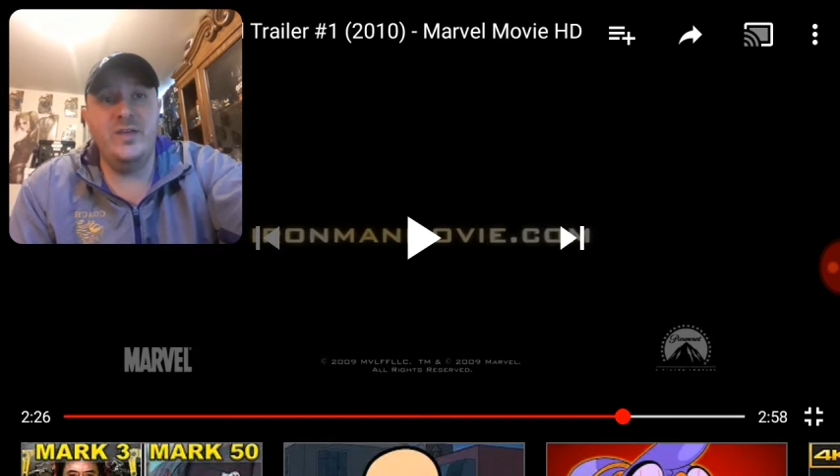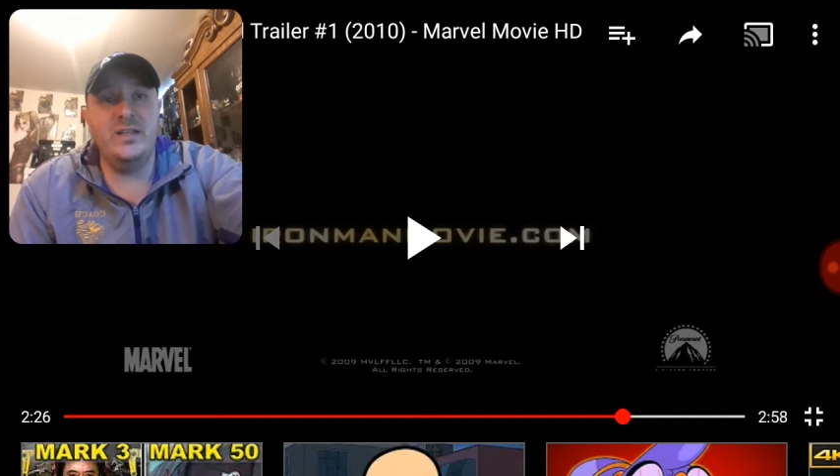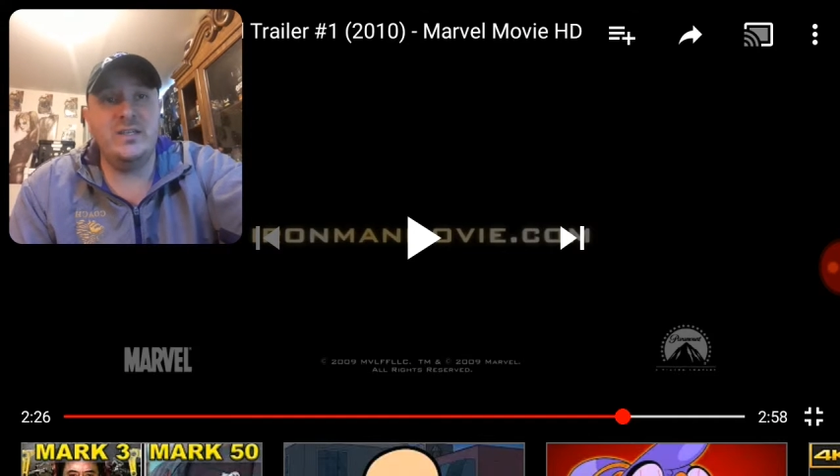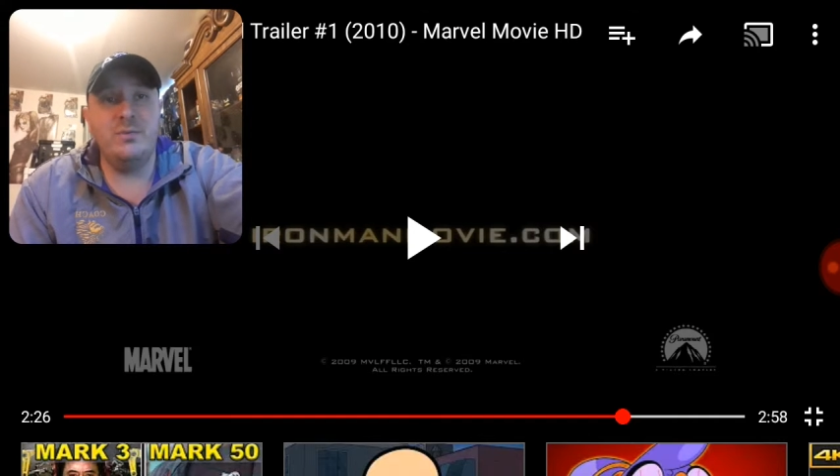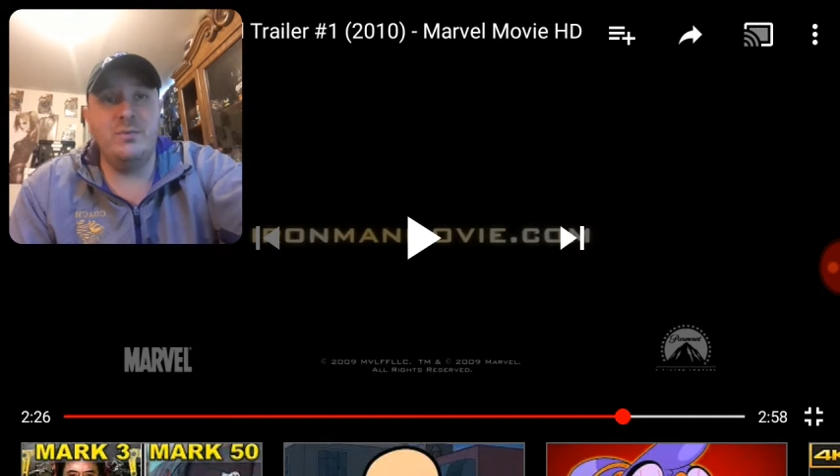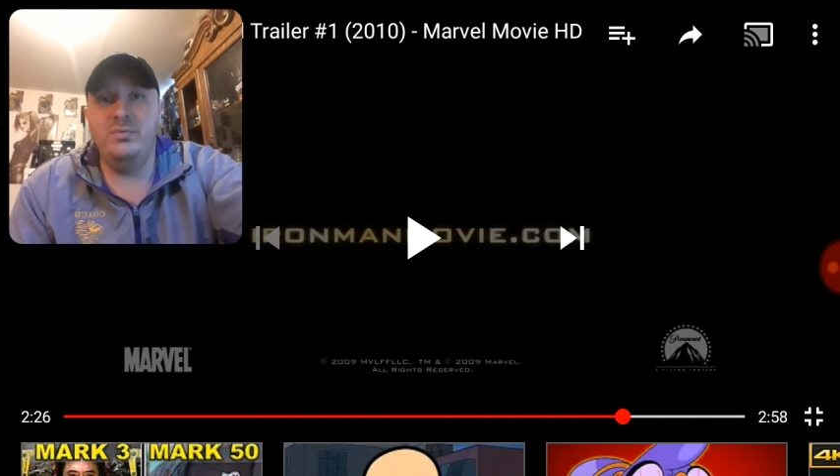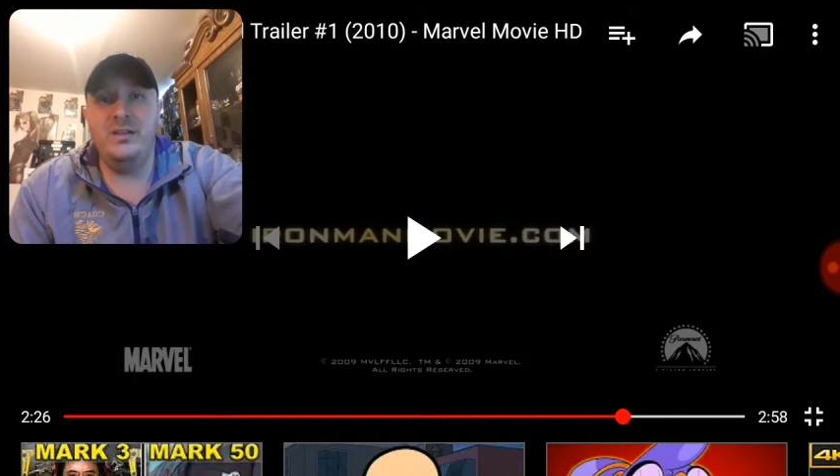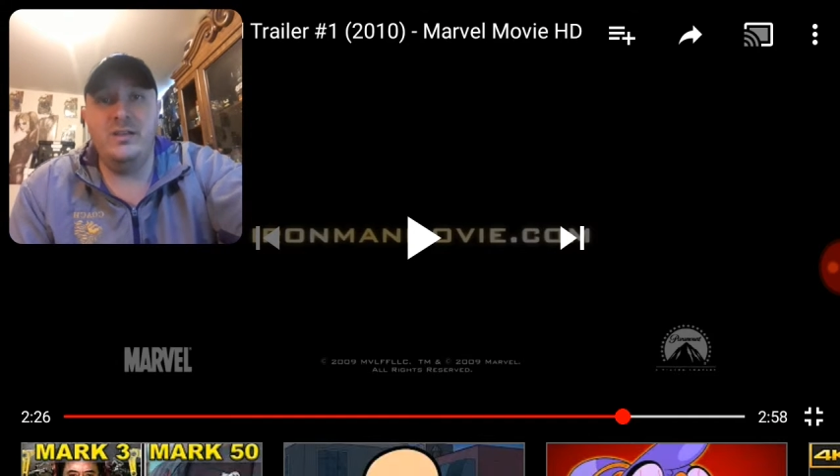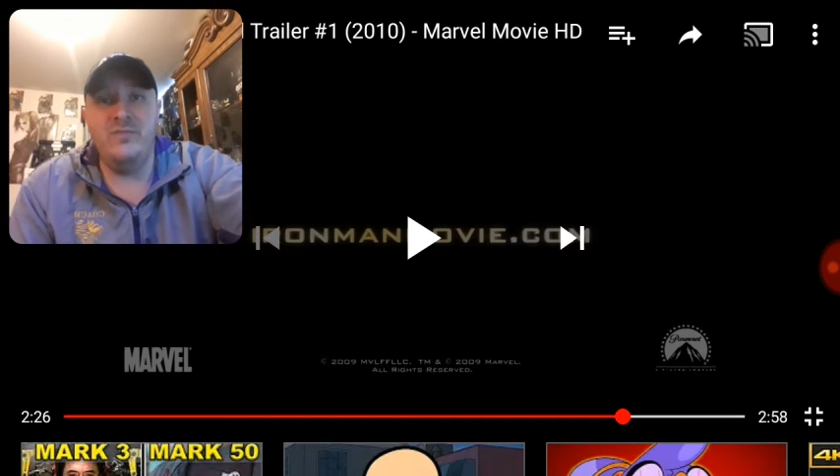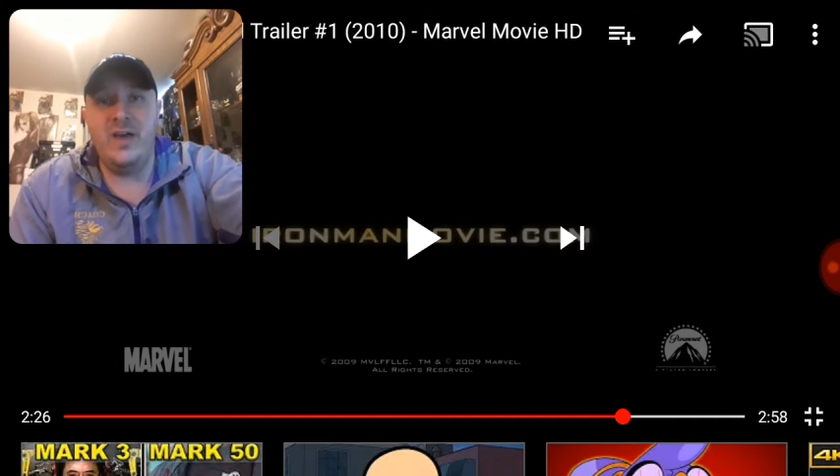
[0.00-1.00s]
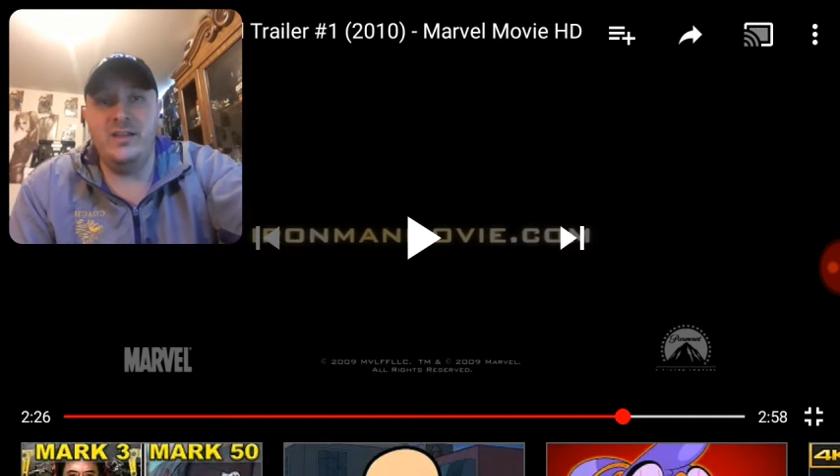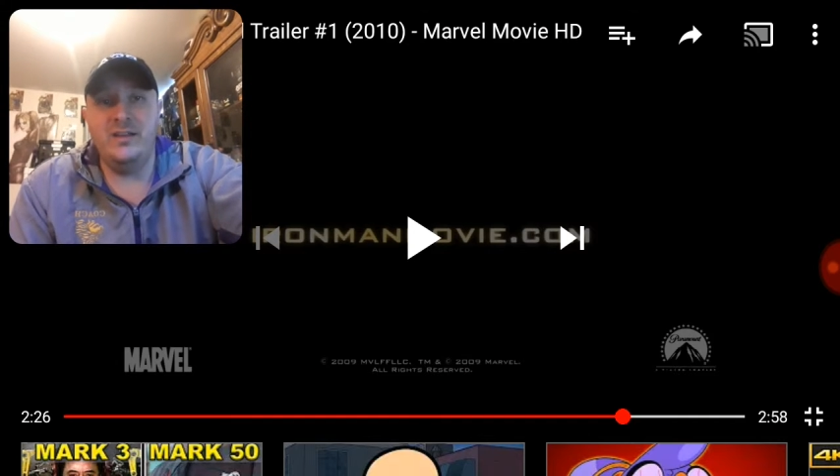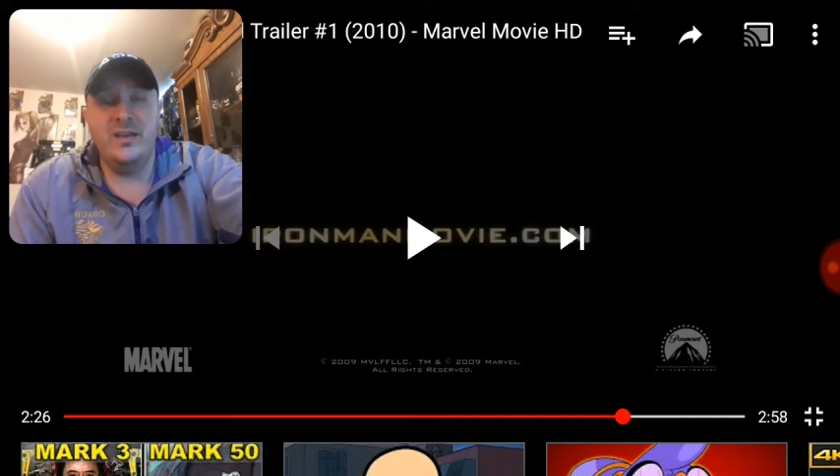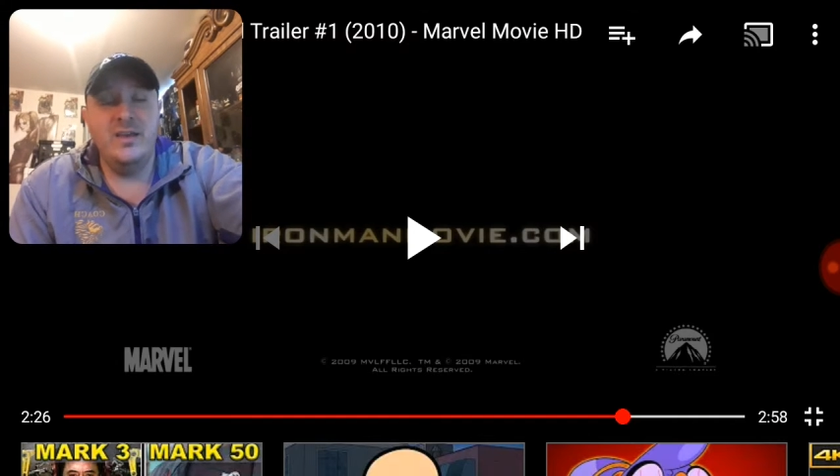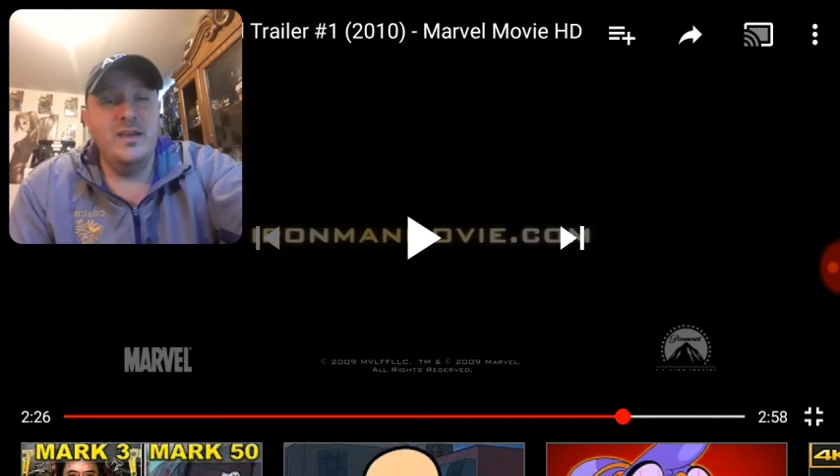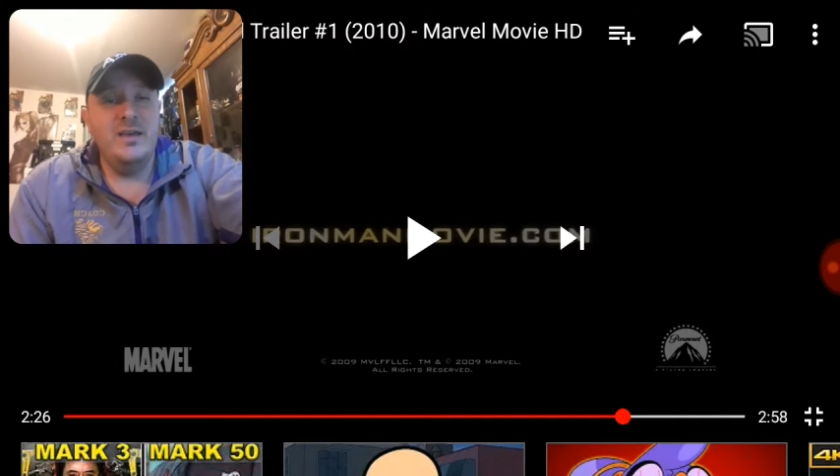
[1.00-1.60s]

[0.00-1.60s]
that's completely valid.